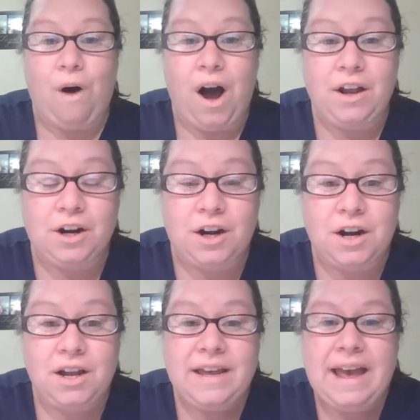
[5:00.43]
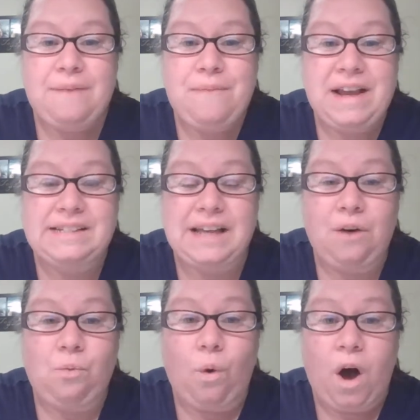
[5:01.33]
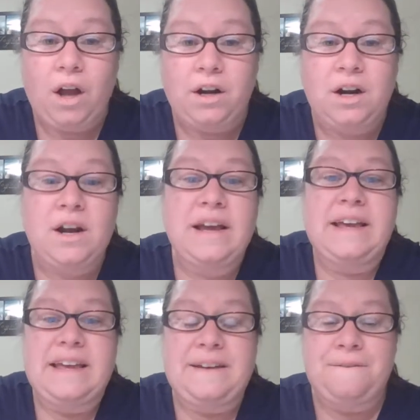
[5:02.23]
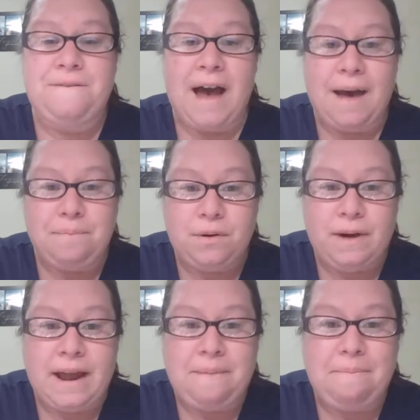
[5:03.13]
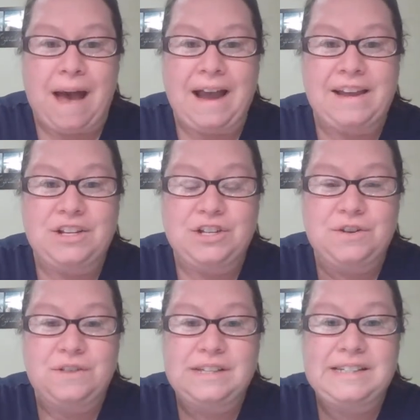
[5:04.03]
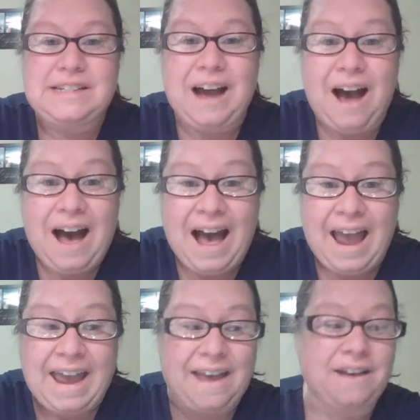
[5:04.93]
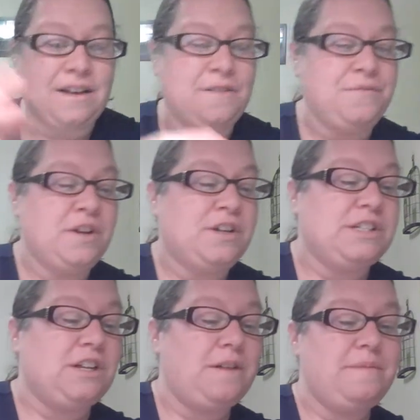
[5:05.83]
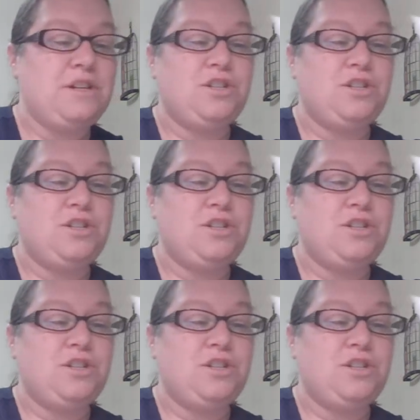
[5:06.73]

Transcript: water and makes that water evaporate back into the sky. So let me